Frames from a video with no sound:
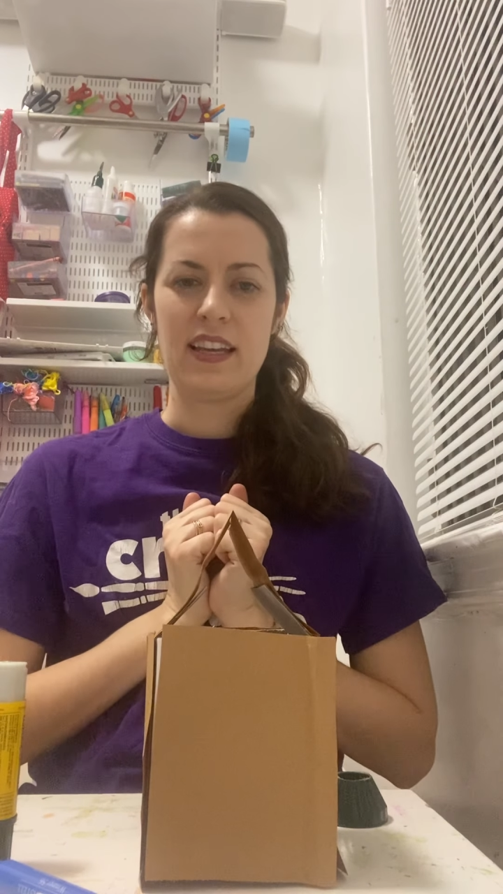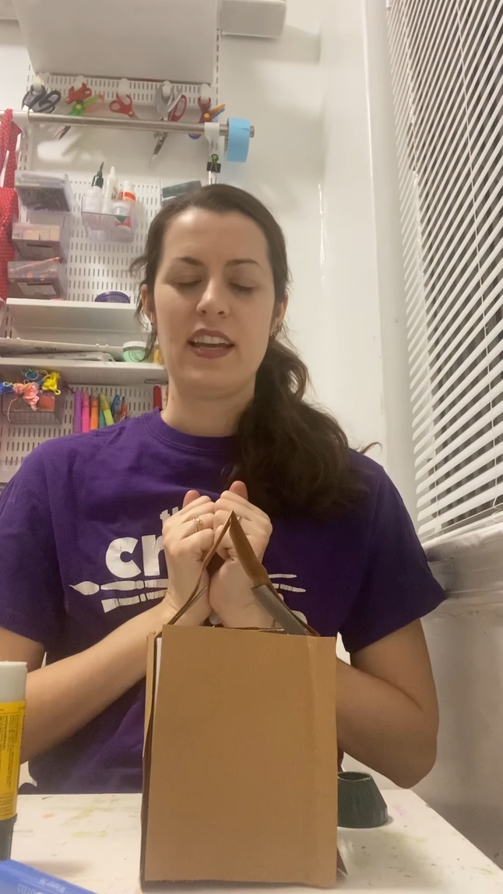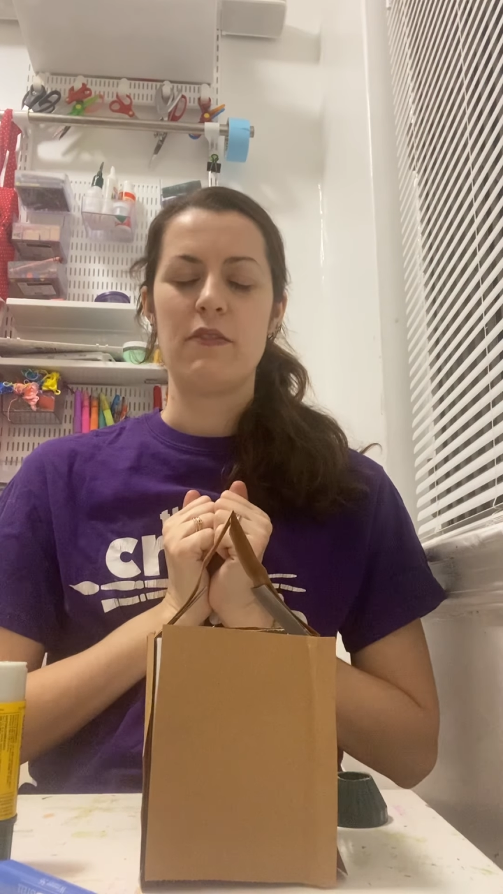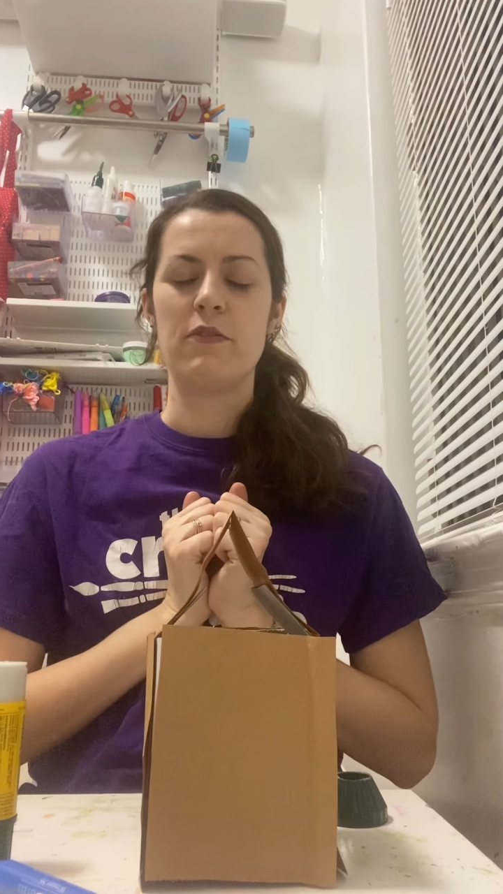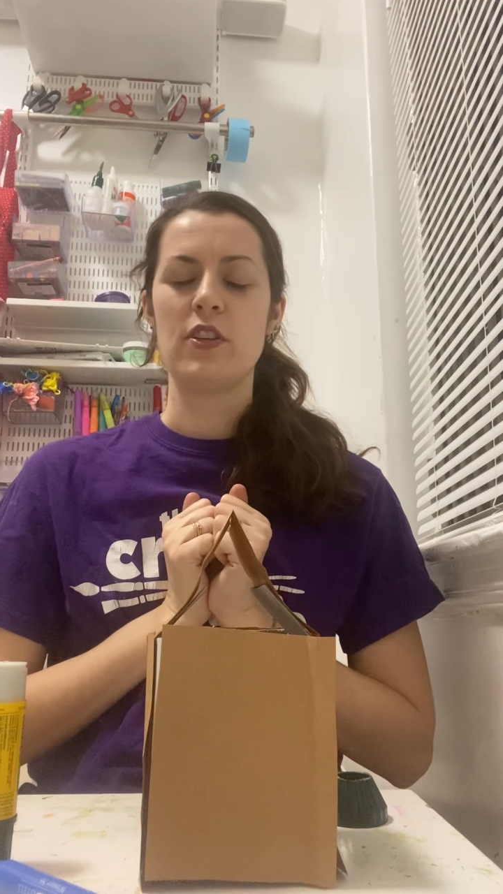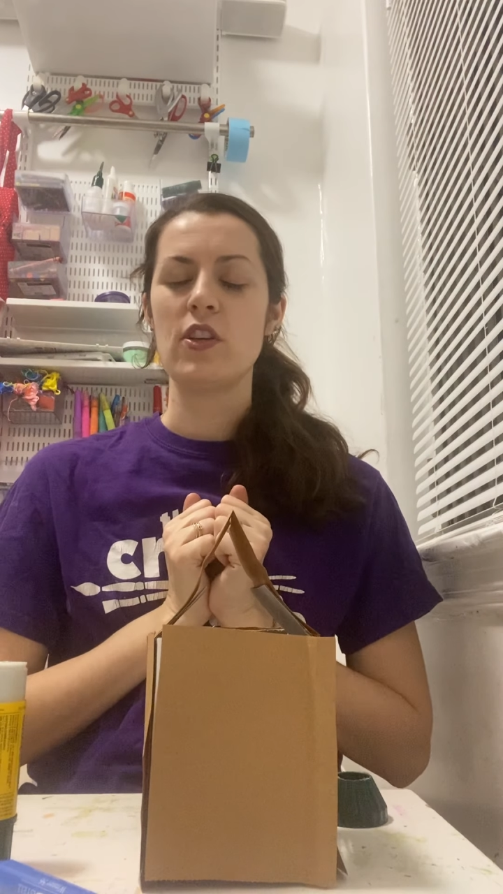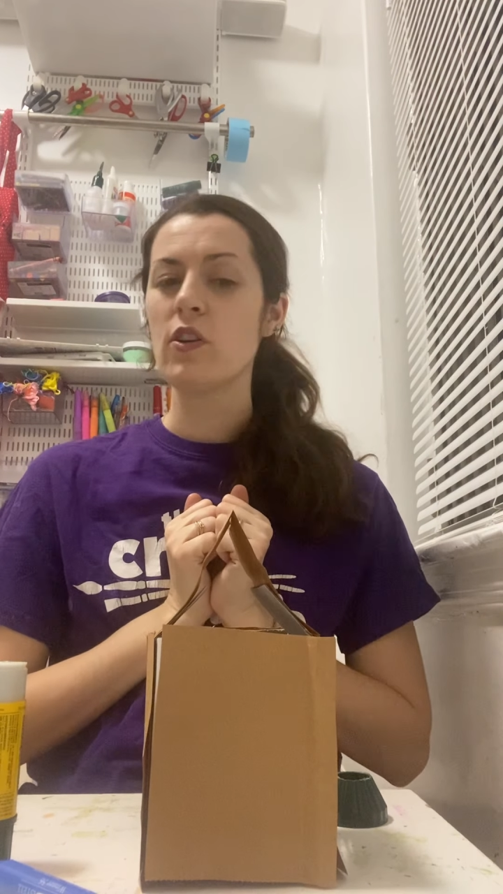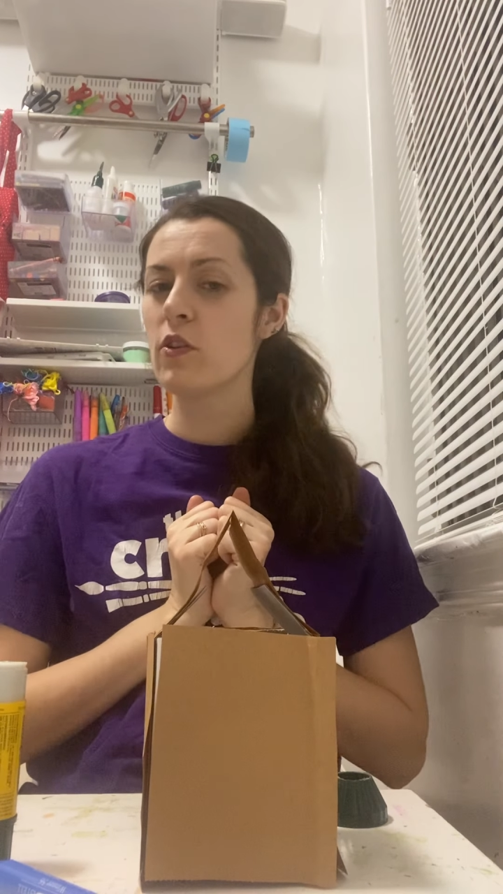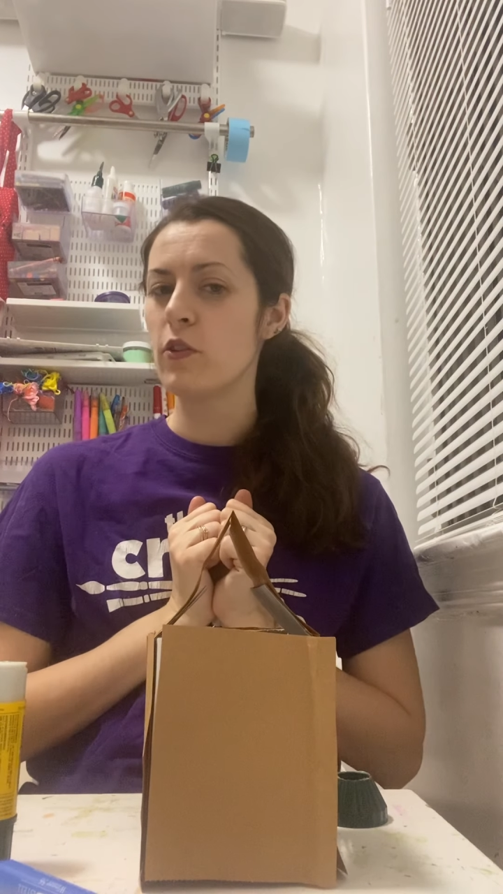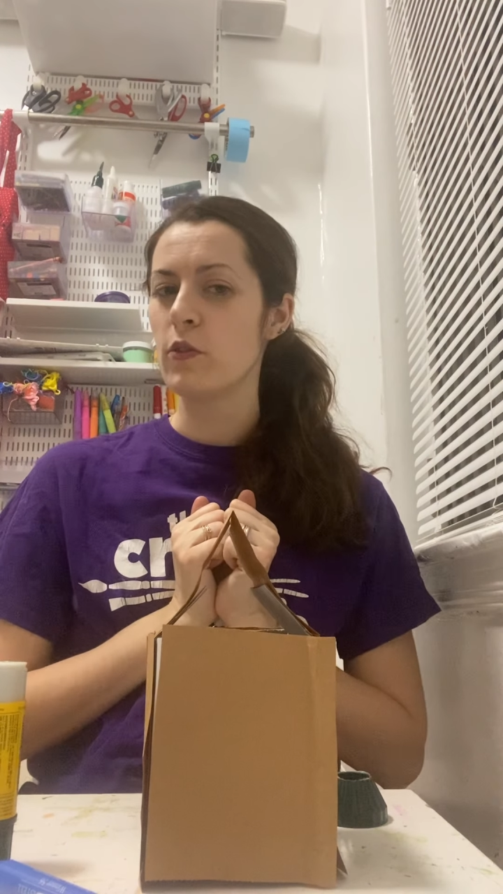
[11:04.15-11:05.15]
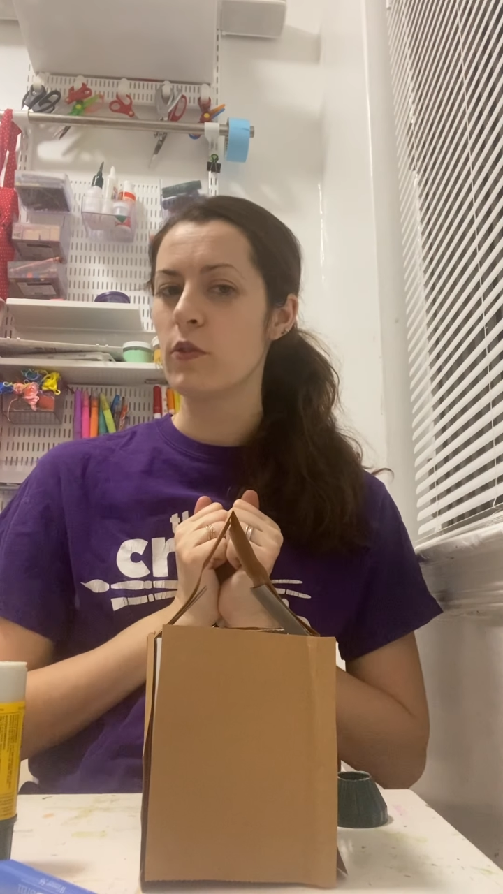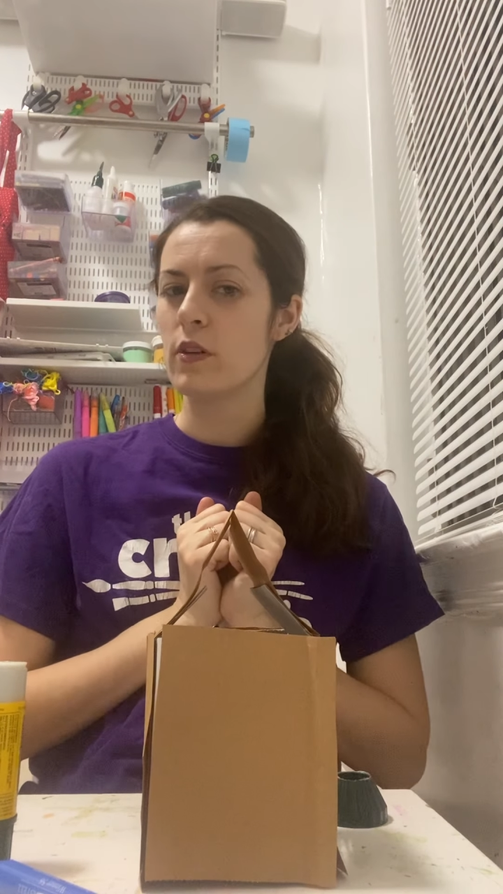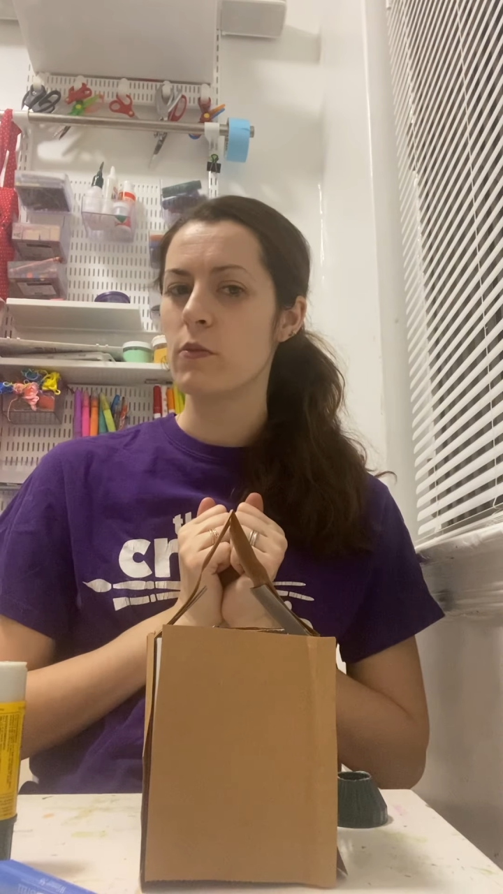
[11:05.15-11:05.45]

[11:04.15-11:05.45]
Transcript: If you